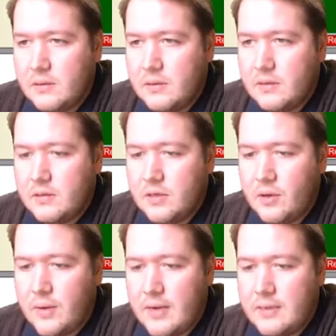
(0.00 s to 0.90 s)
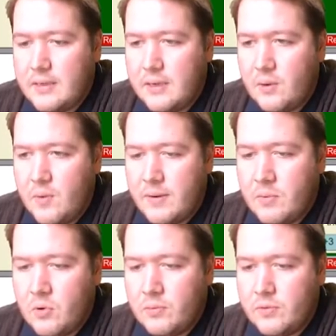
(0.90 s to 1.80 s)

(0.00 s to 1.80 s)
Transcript: So they'll get uh, one more.